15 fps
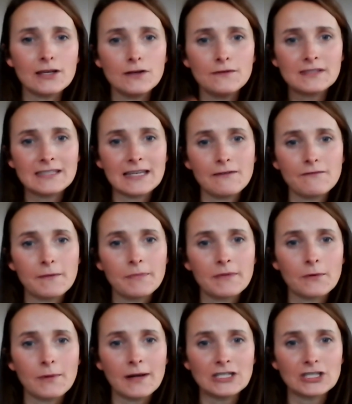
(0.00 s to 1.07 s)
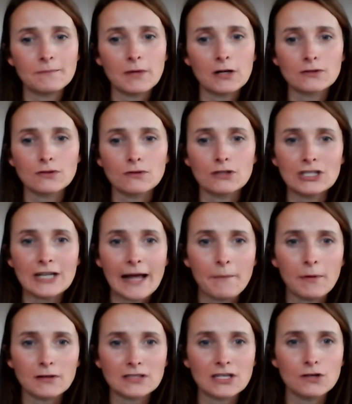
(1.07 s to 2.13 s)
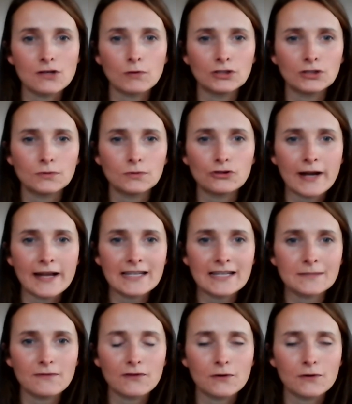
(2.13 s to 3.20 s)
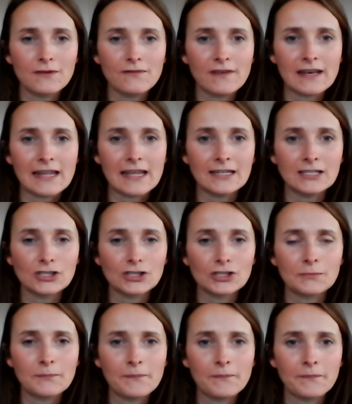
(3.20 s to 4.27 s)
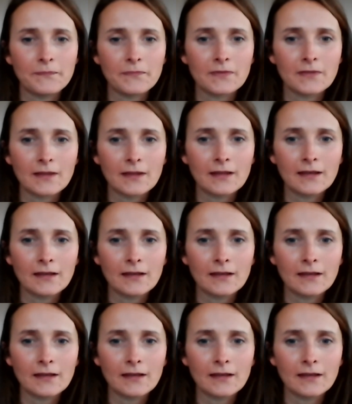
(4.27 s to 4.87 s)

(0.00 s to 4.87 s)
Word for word: that you've seen from the question box or the chat box that you want to address before we finish? No,